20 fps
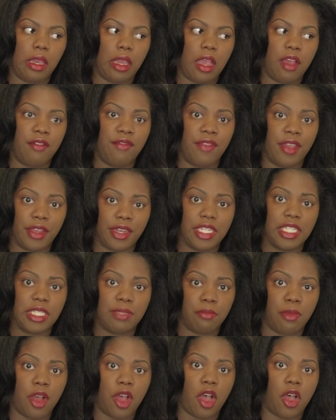a very
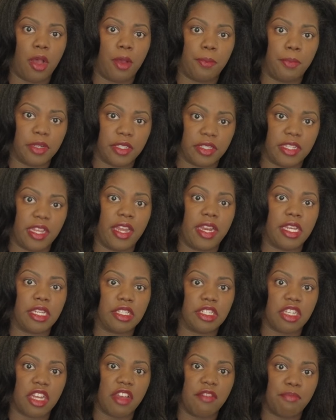small
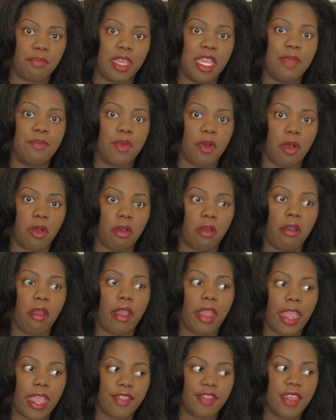percentage of people
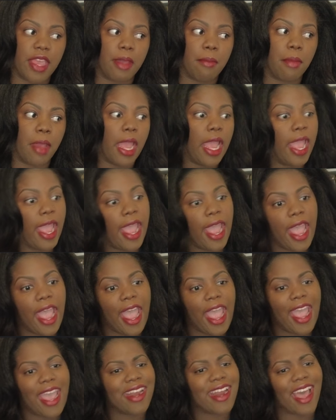get them.
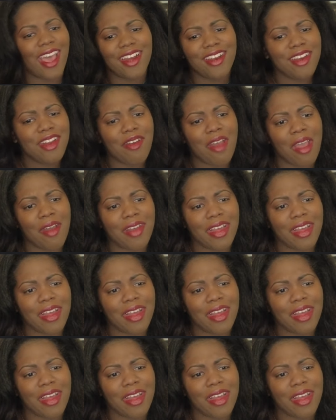And I don't know how